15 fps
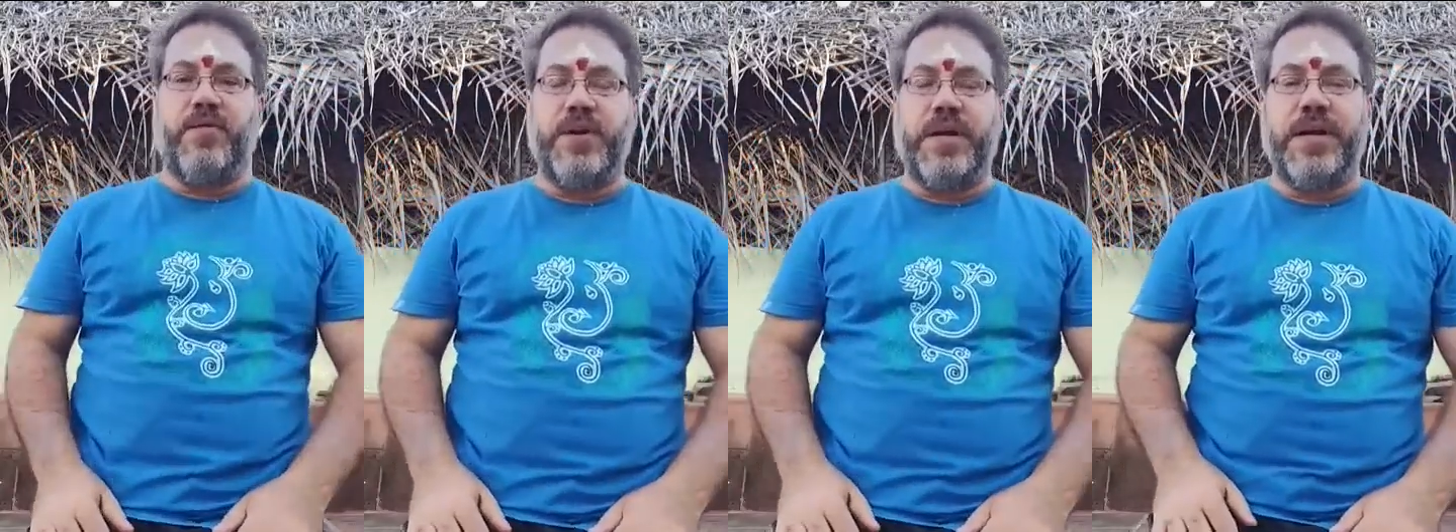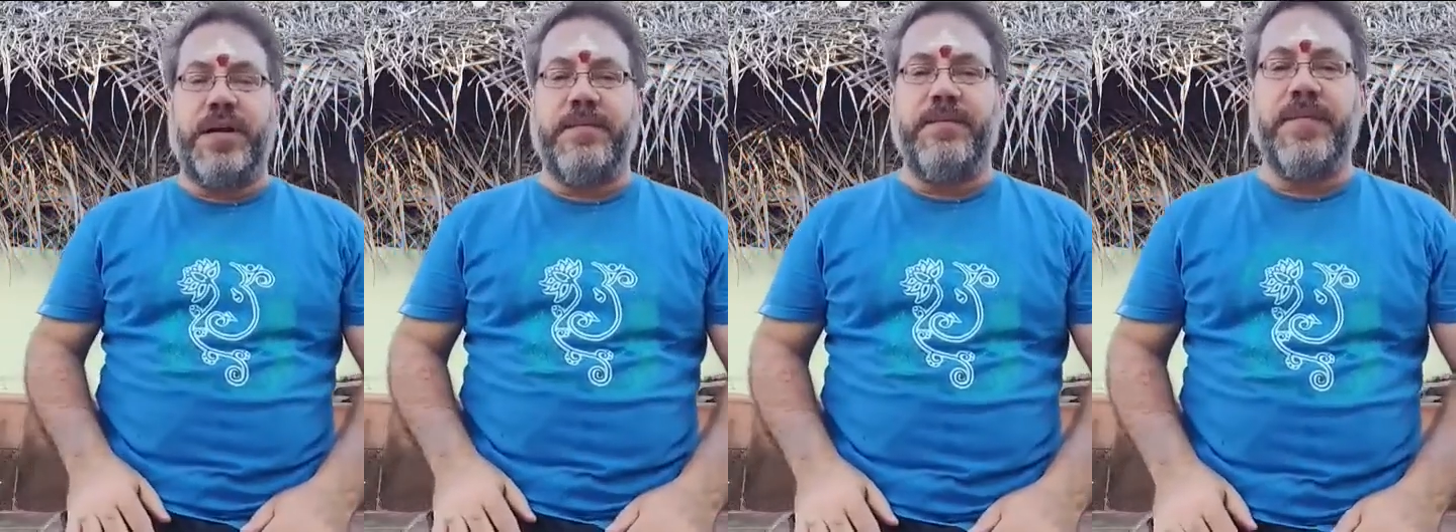
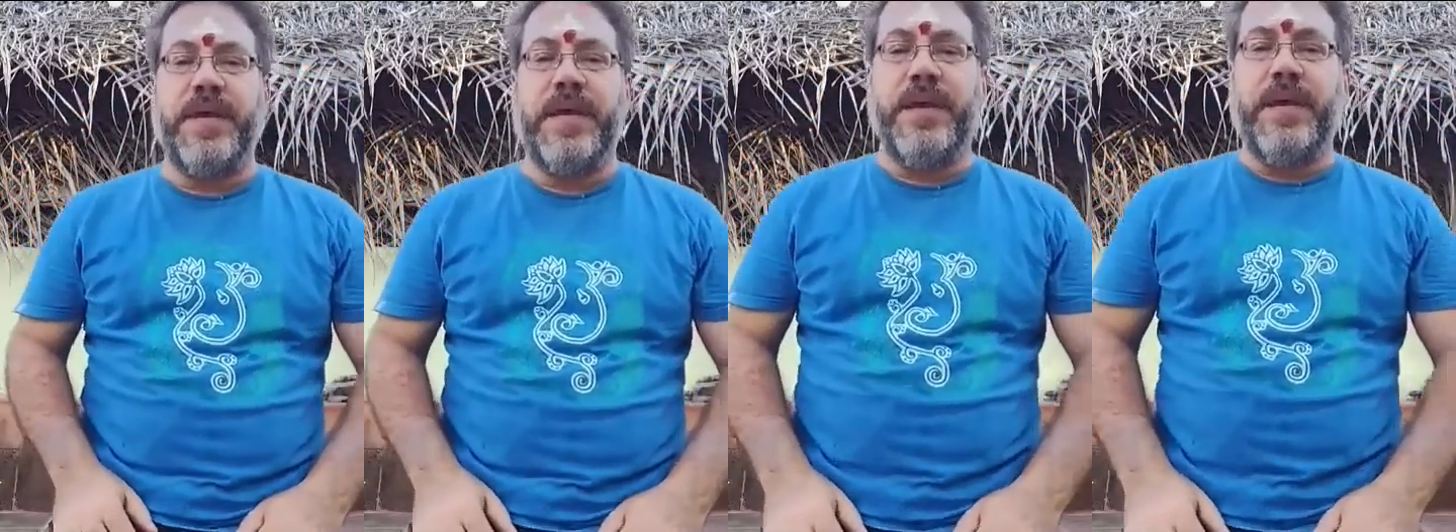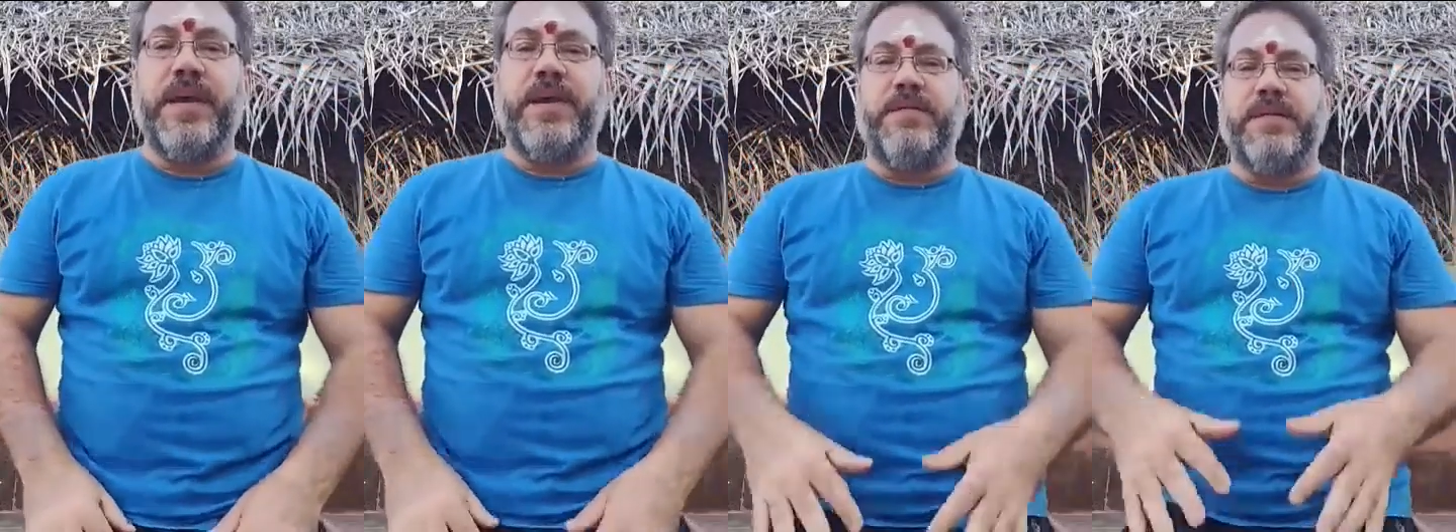guna,
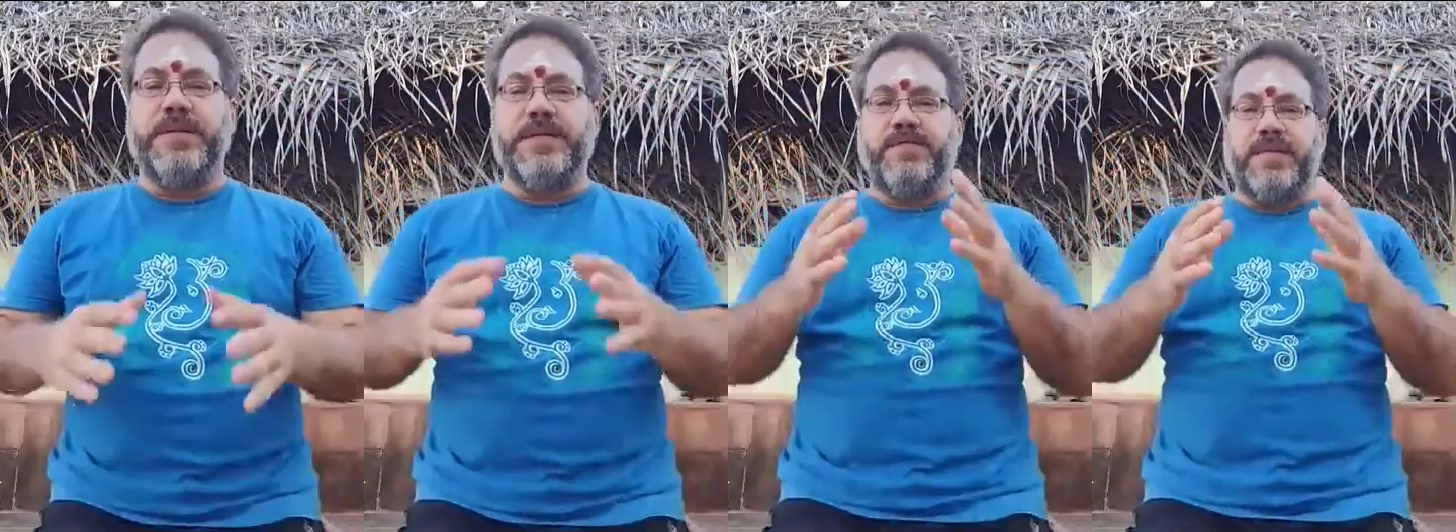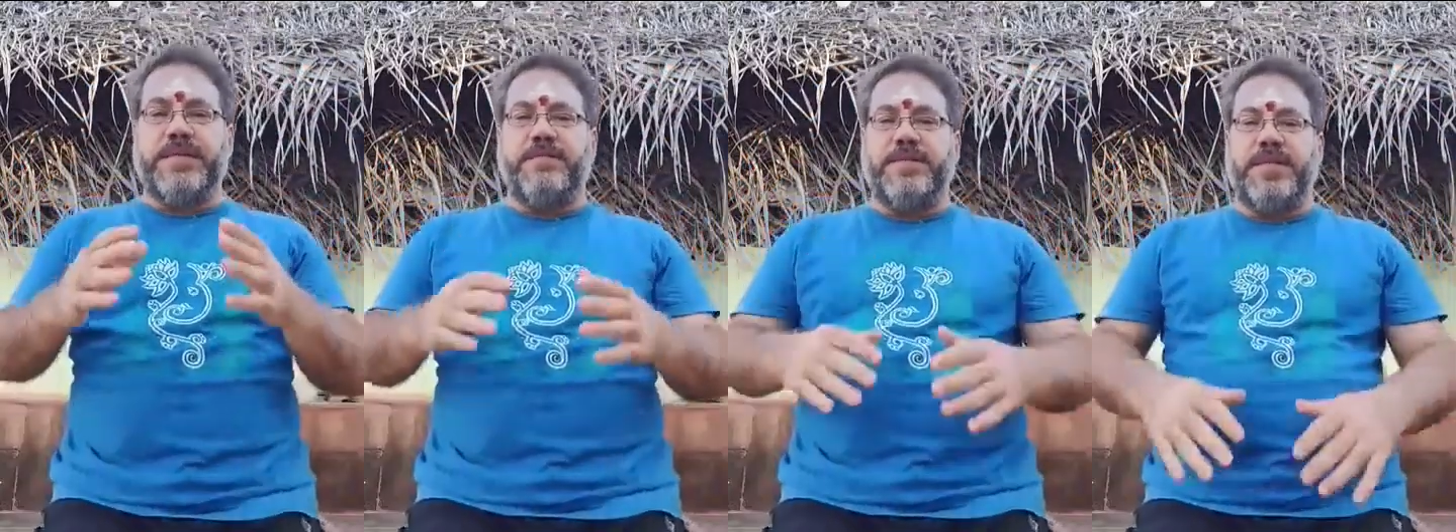which is
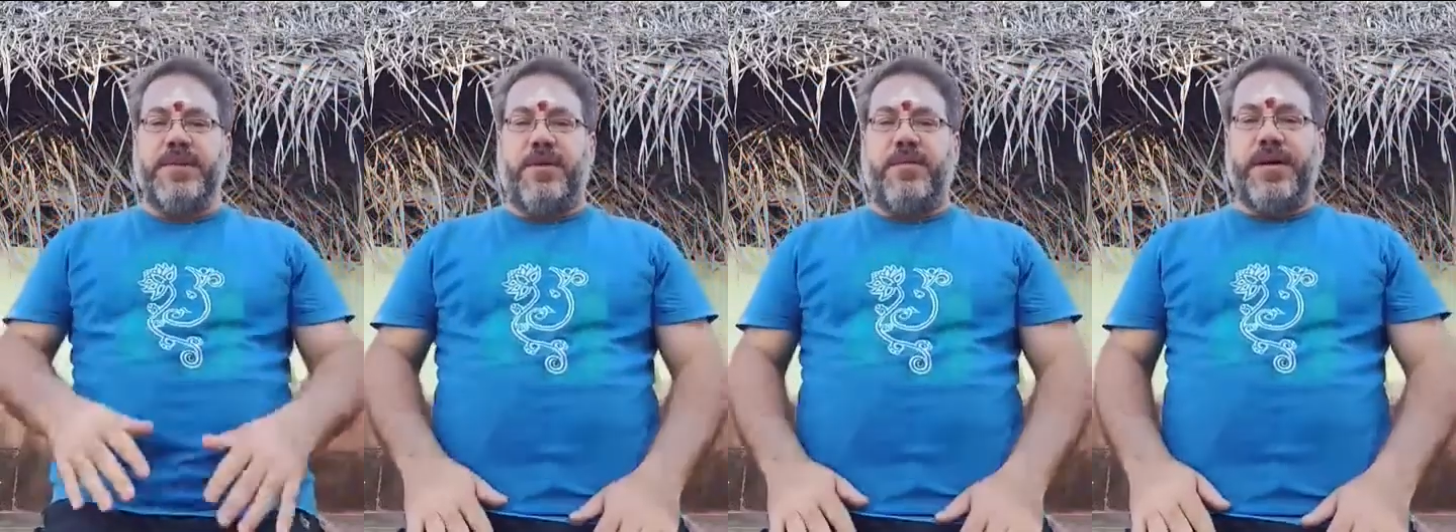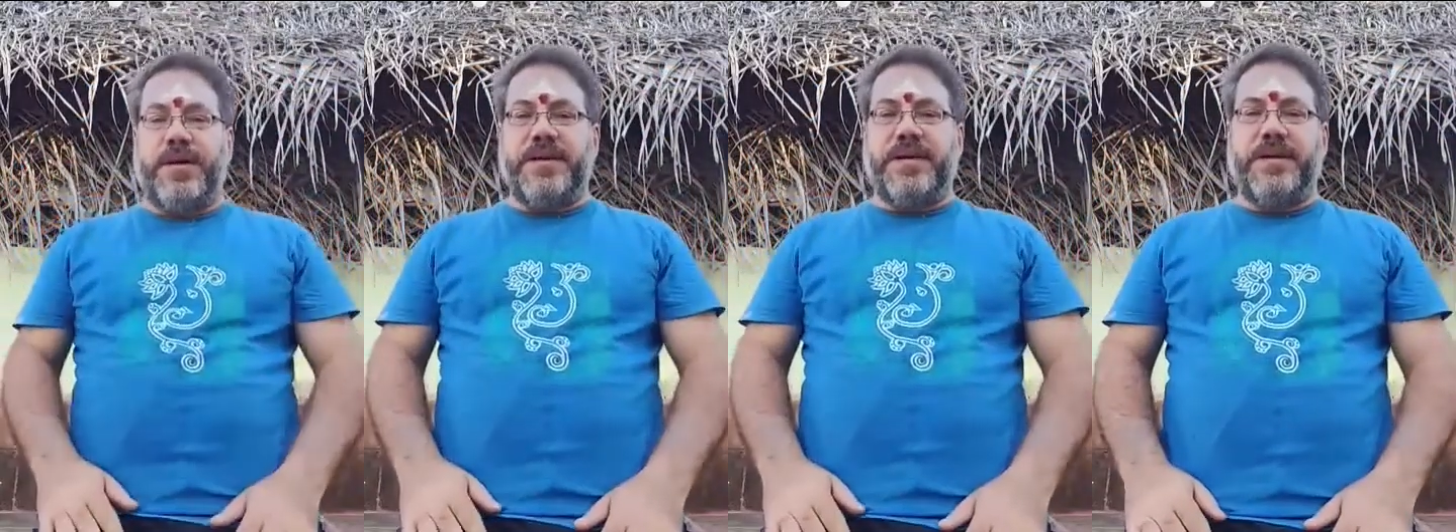very
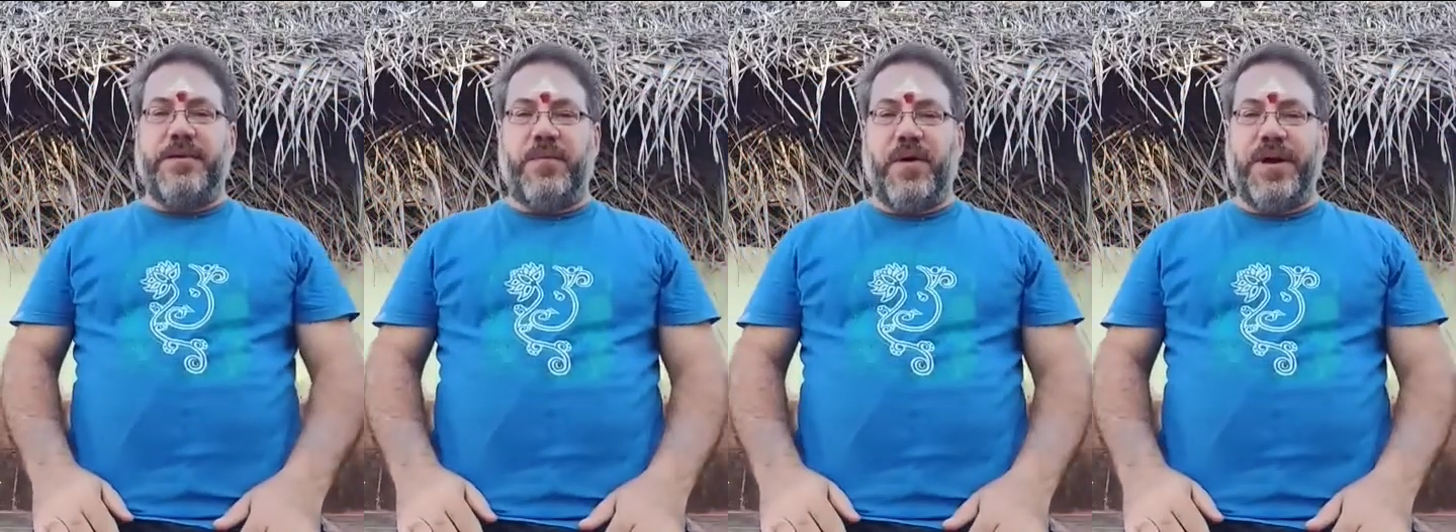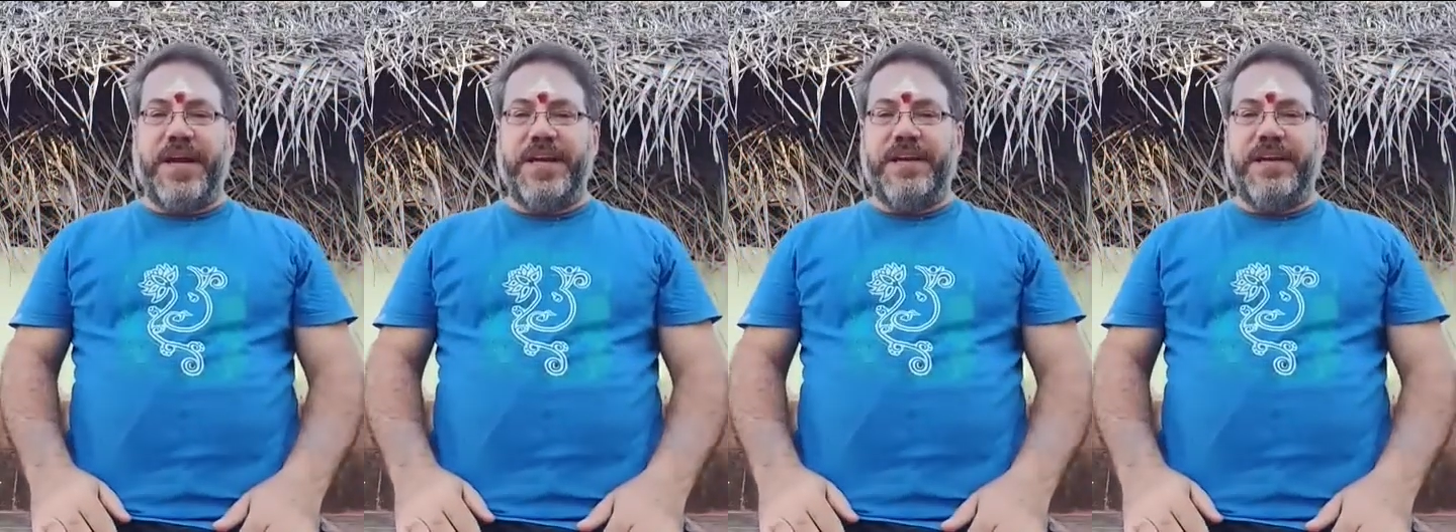predominant in the
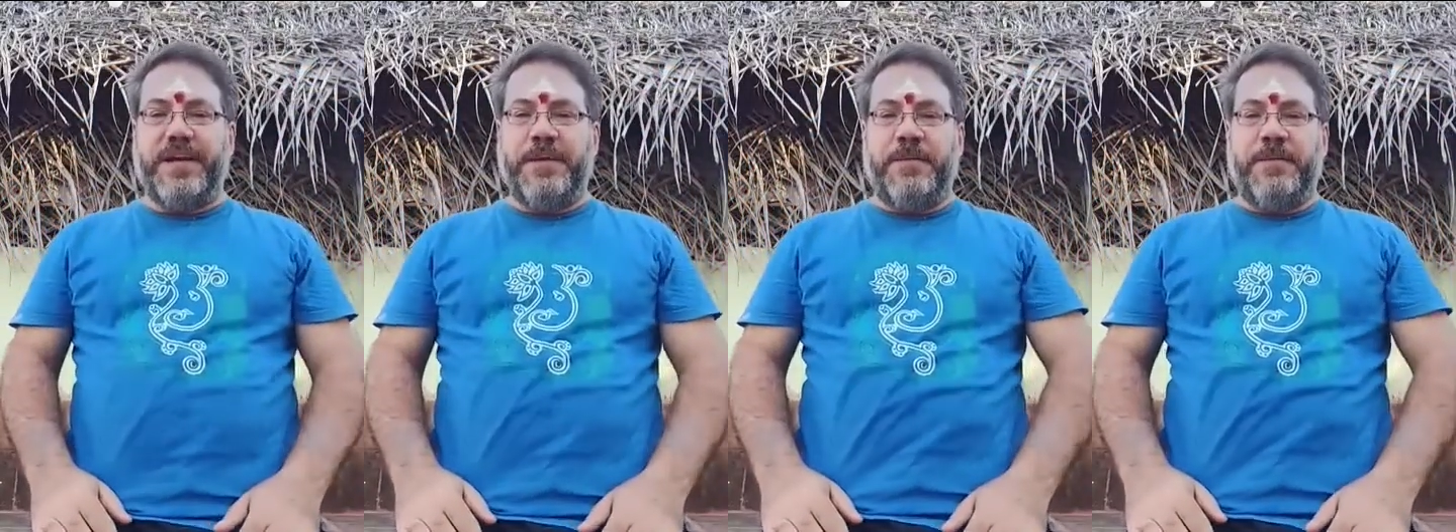morning.